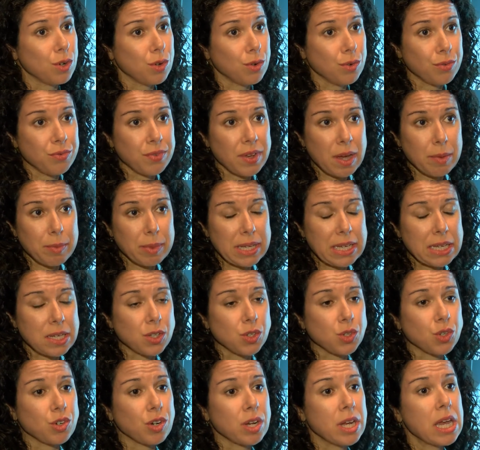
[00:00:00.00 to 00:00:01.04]
no family
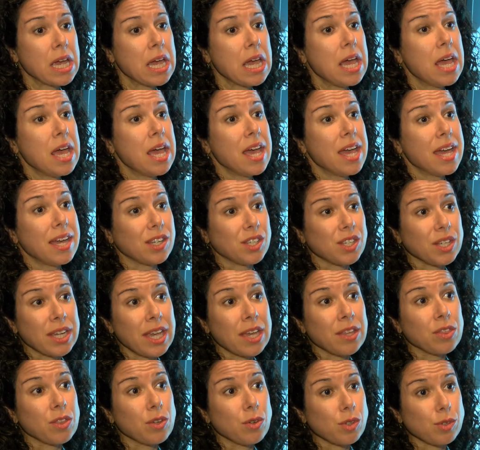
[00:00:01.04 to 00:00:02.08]
history, and to
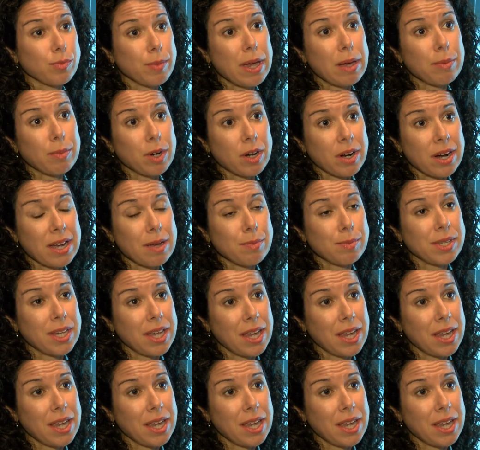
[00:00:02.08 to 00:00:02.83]
get those mammograms